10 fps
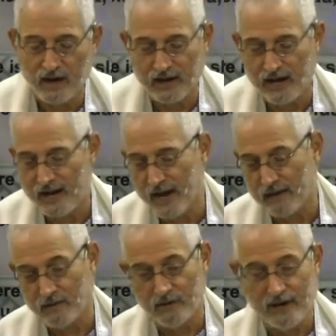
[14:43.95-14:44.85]
Okay,
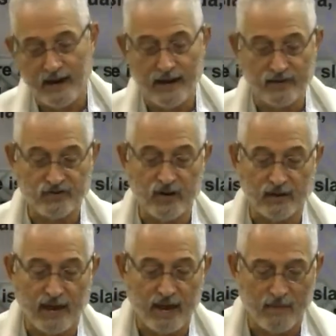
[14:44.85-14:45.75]
yeah, hey, the
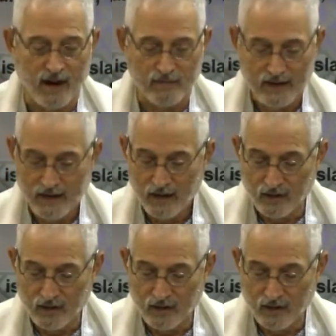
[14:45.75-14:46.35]
sun came up.